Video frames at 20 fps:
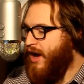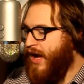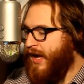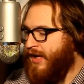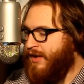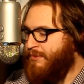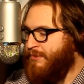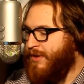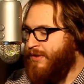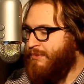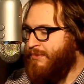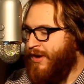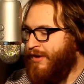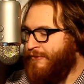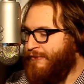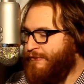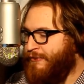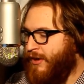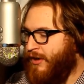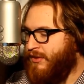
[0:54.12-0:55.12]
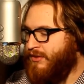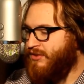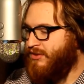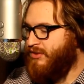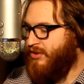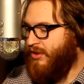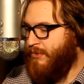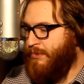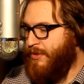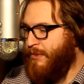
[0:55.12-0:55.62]
I admit my faults
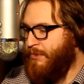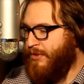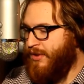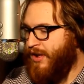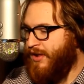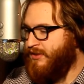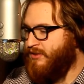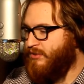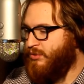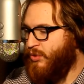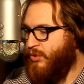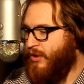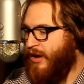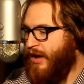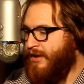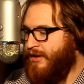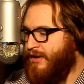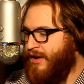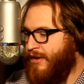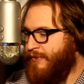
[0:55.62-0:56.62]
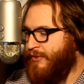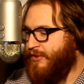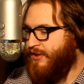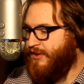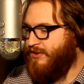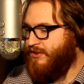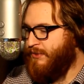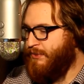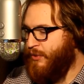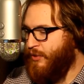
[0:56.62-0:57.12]
to the people I swore I'd never
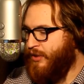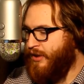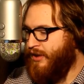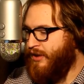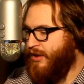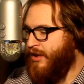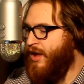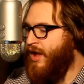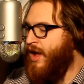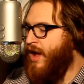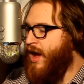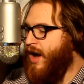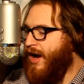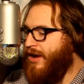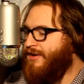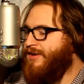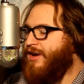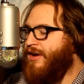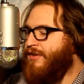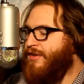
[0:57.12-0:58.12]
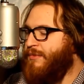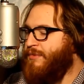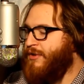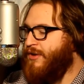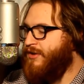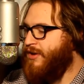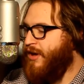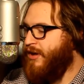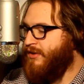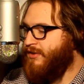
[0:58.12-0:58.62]
disappoint. I tell them
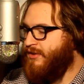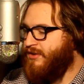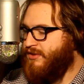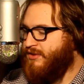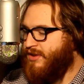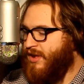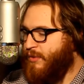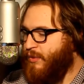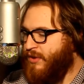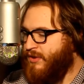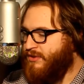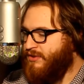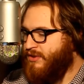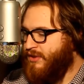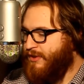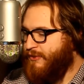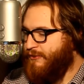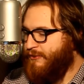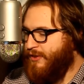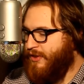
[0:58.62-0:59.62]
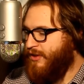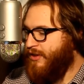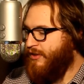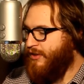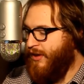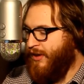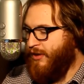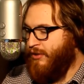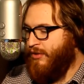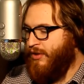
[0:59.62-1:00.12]
the darkness I once lived in,
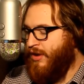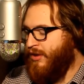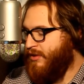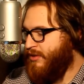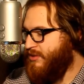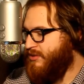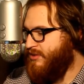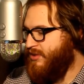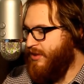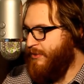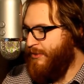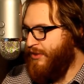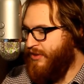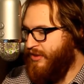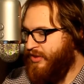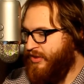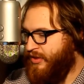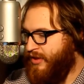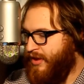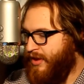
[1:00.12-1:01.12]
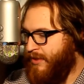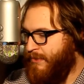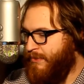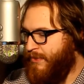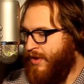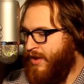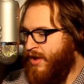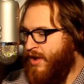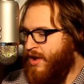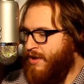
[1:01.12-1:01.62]
and they no longer see me the same.